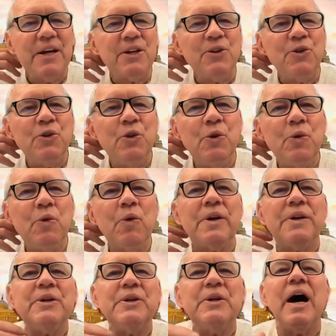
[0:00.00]
you
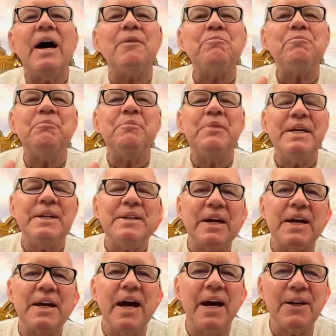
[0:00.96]
would not be
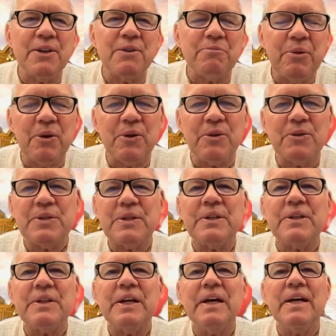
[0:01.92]
the kind of
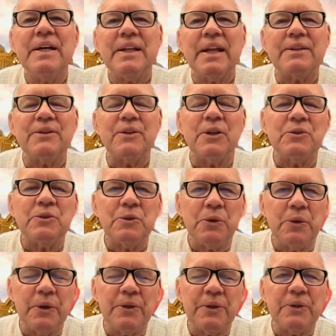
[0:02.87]
person that the
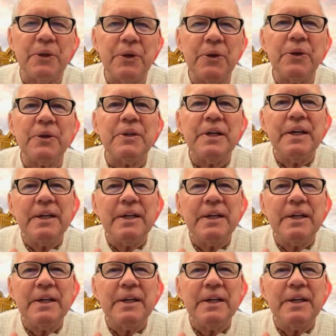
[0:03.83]
Lord could